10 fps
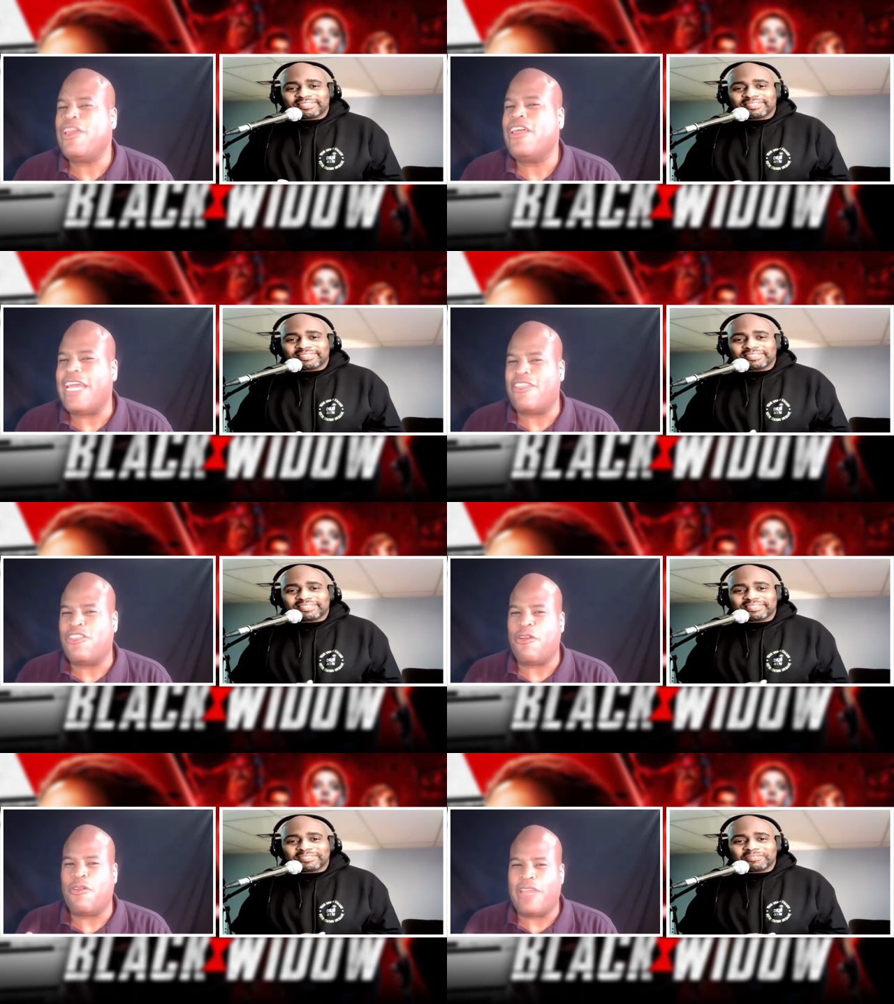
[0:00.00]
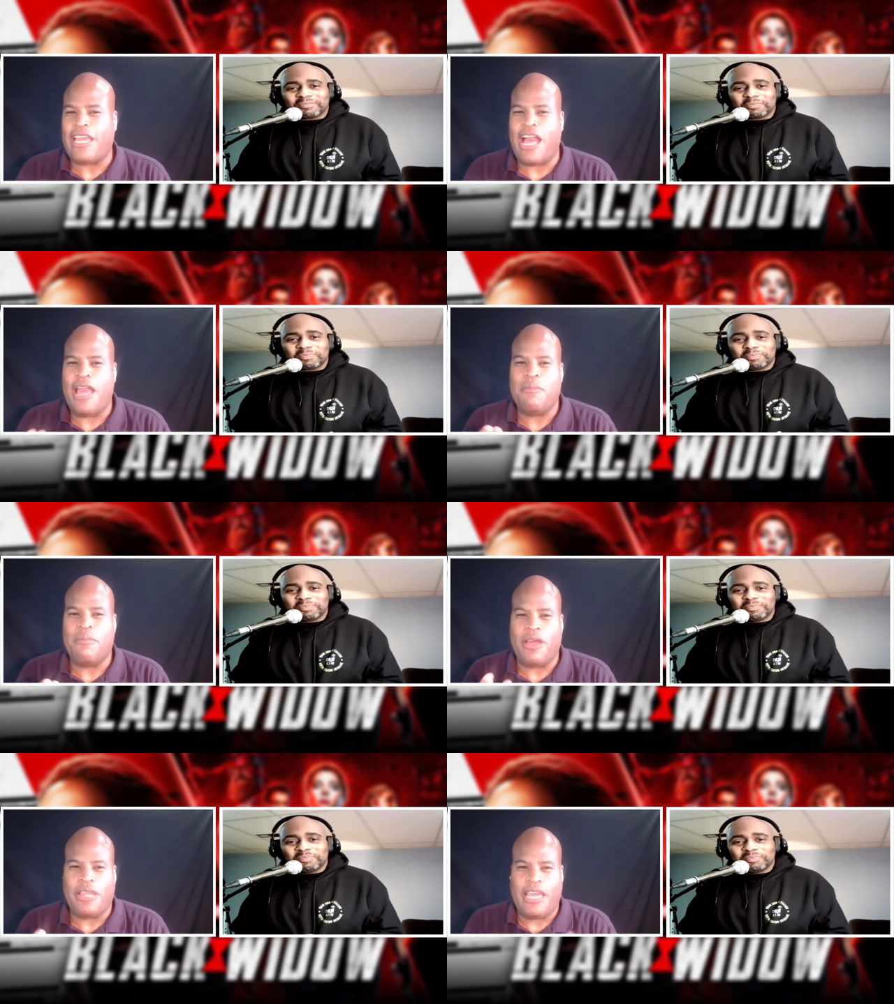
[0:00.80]
Speaker 1: feel like they're like
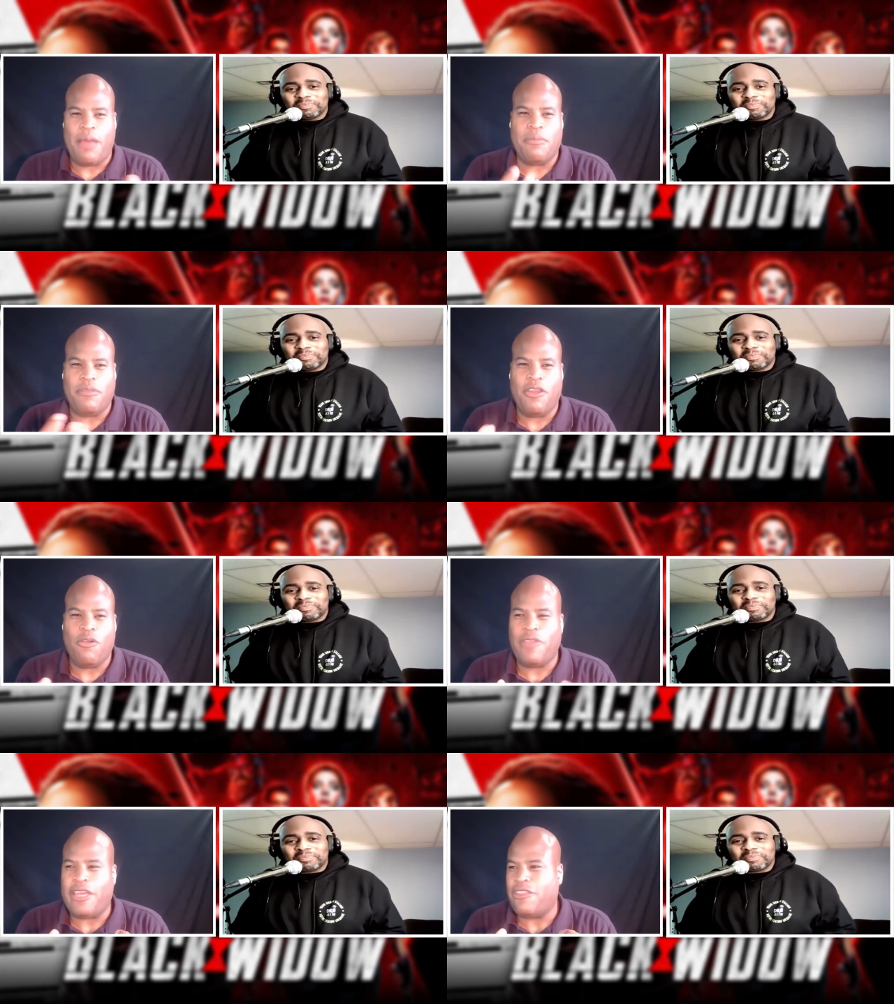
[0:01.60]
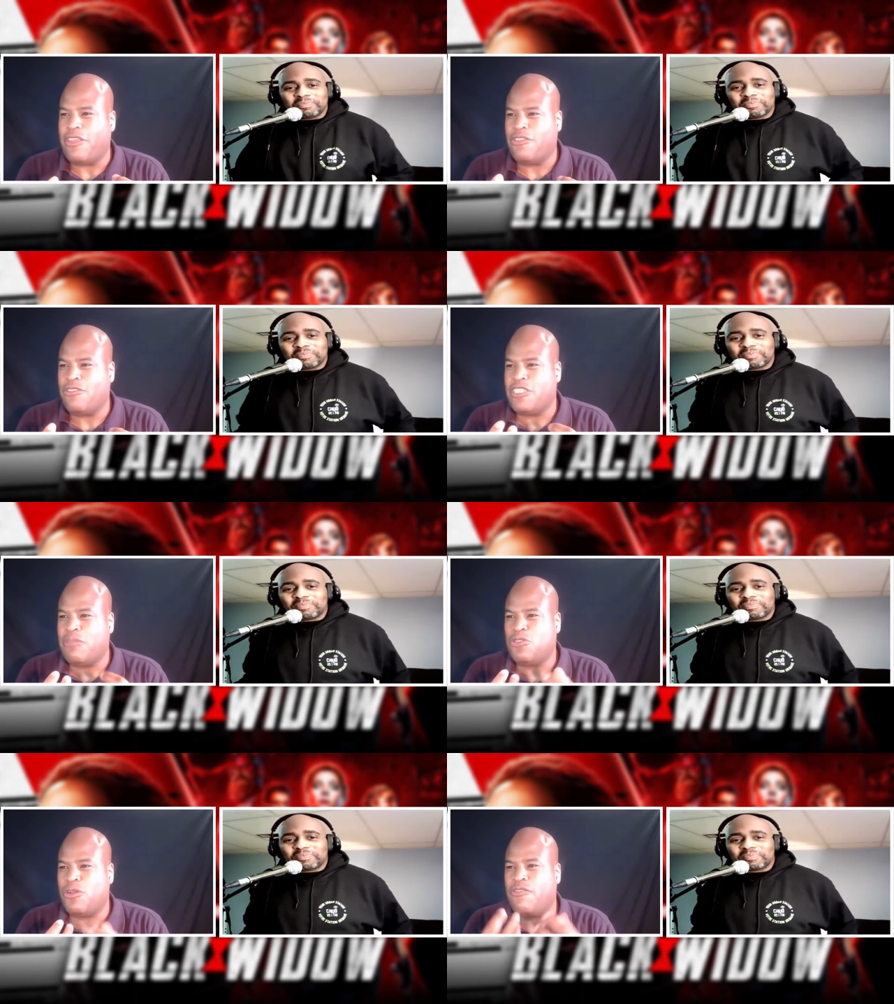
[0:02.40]
i'm like i'm you know like the, there's
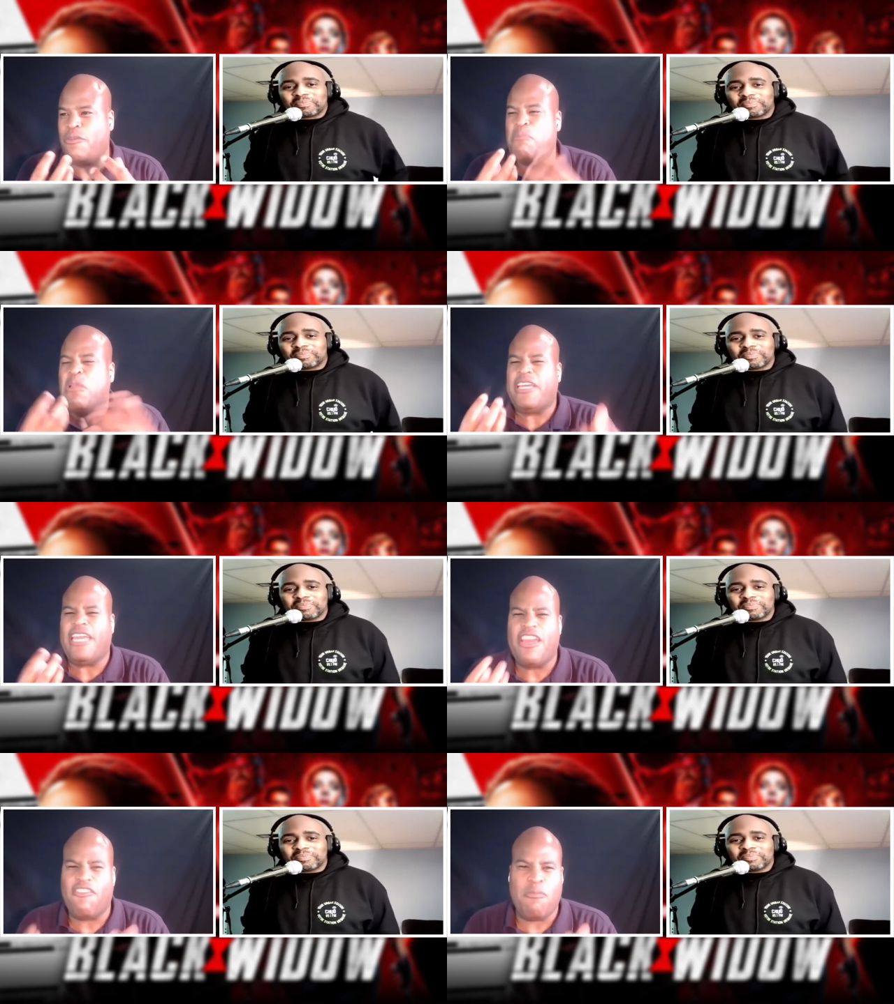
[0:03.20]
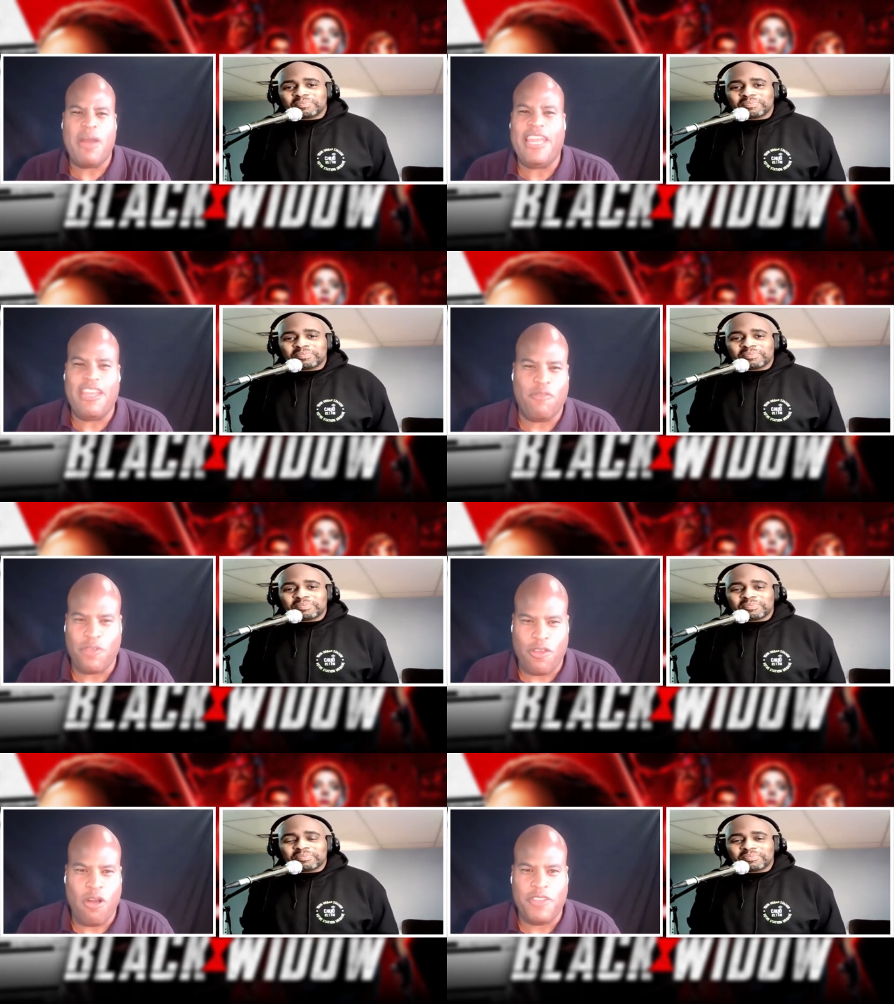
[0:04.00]
some sort of milking of money of
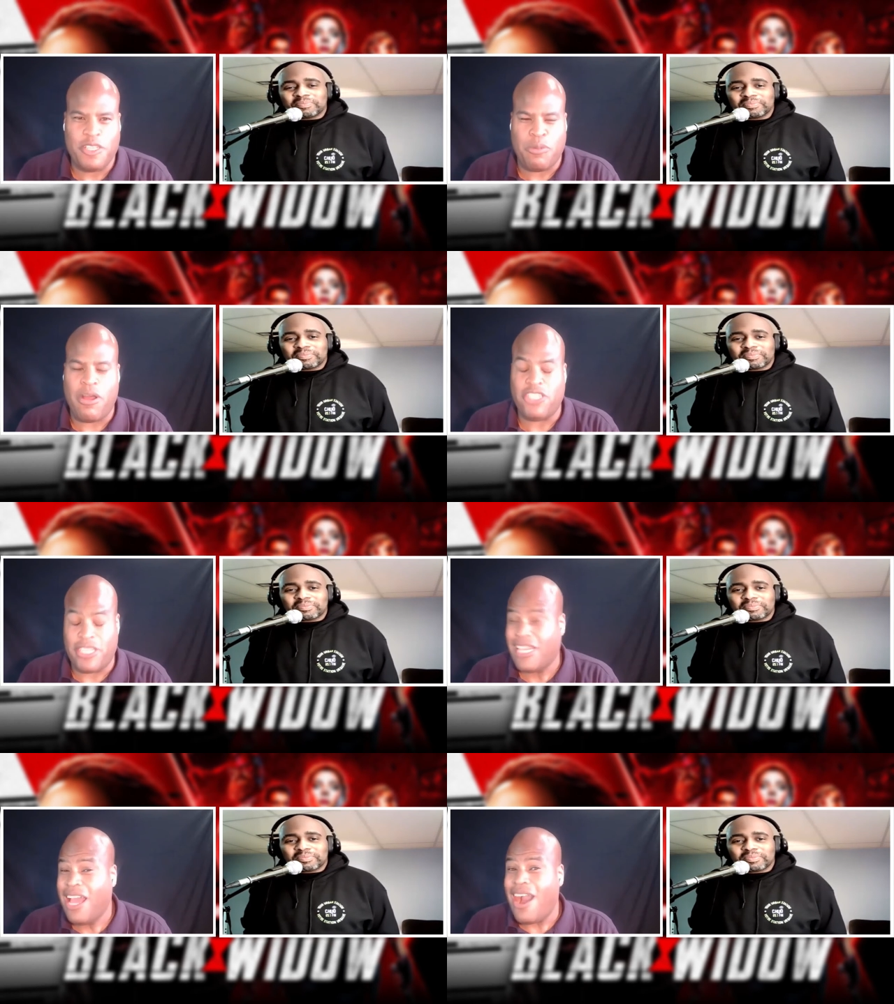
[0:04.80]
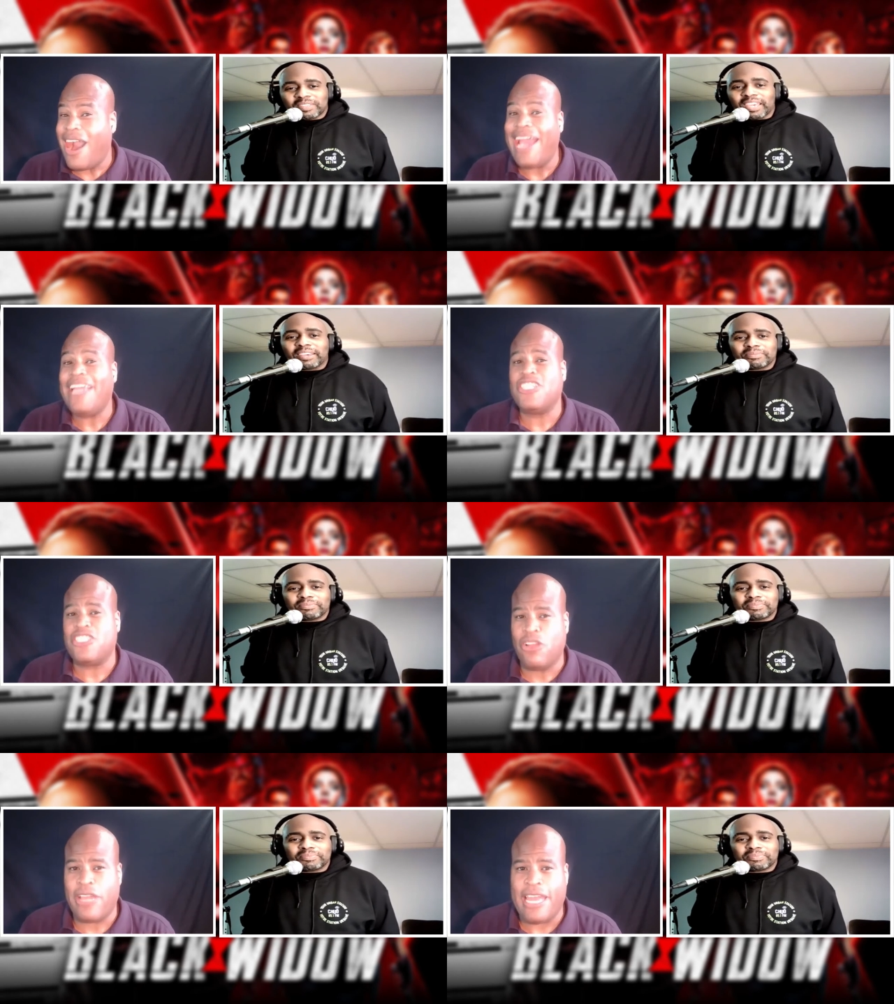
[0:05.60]
with all these projects yeah i
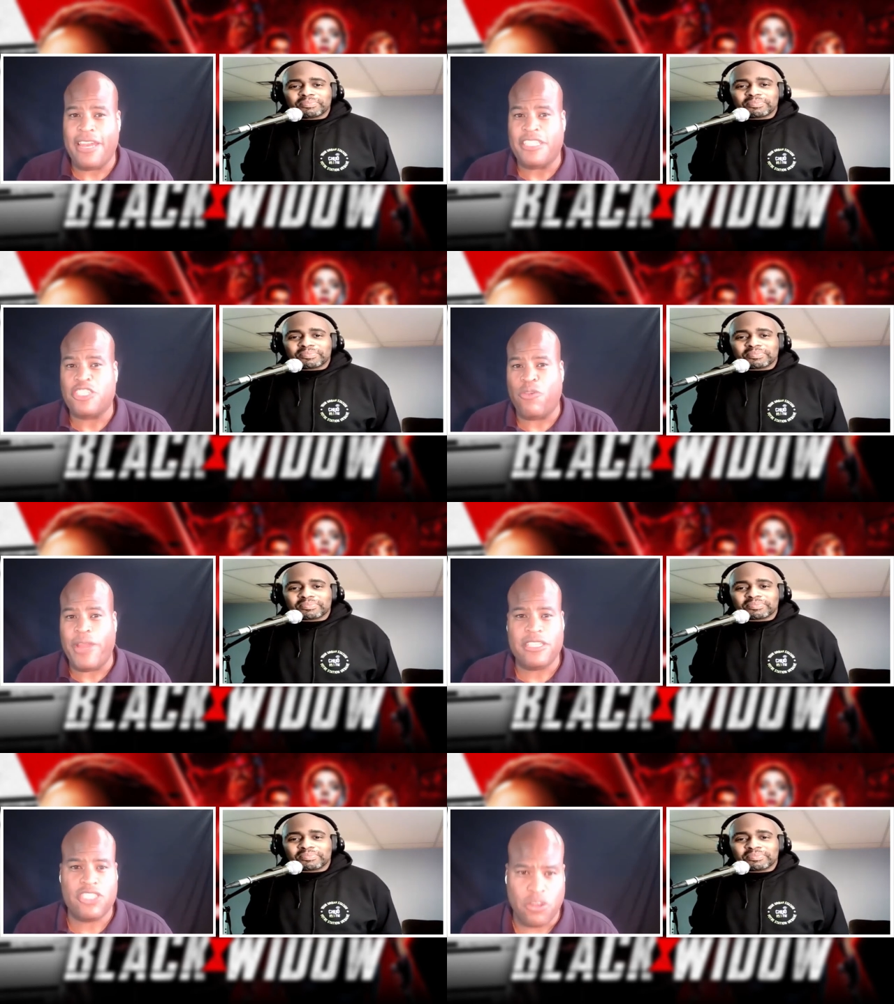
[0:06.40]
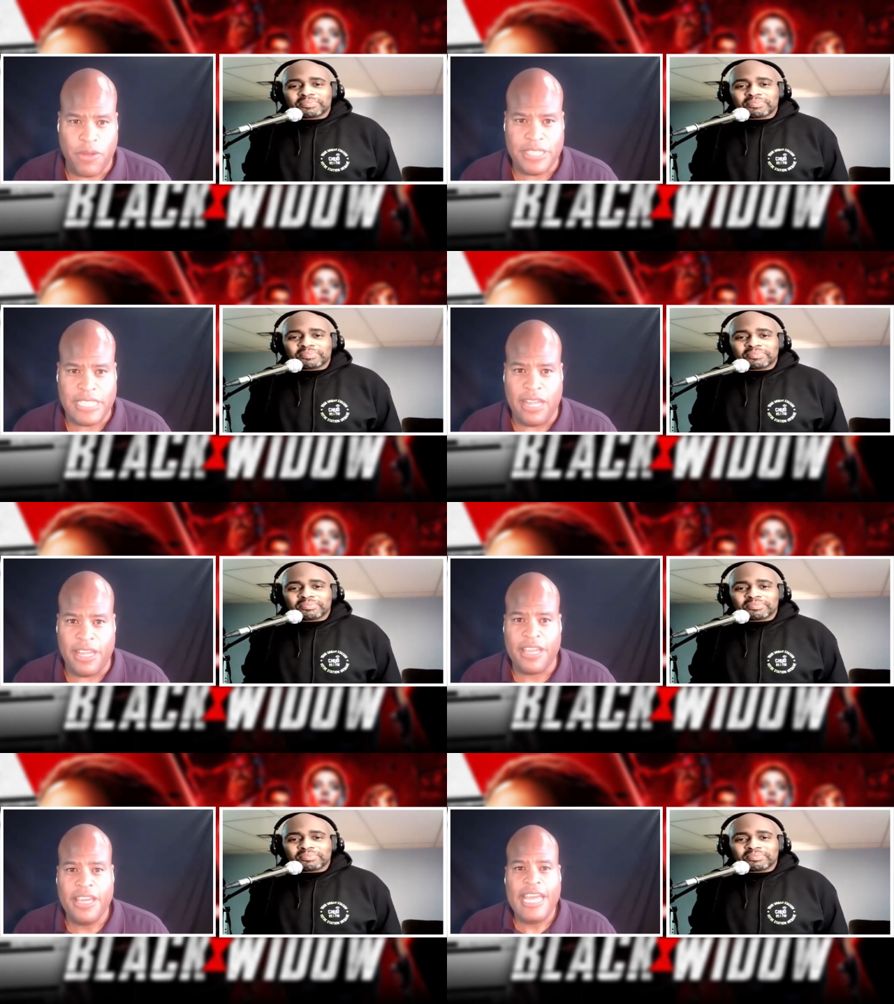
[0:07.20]
just look at it as great
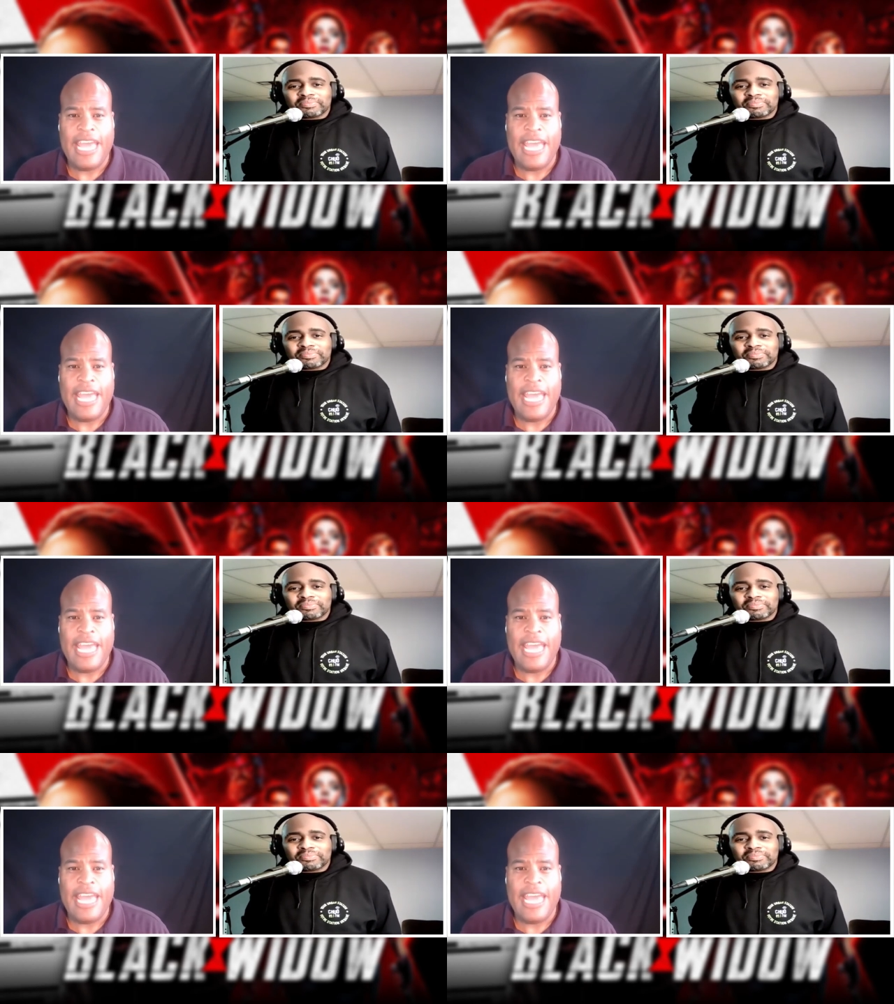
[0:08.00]
storytelling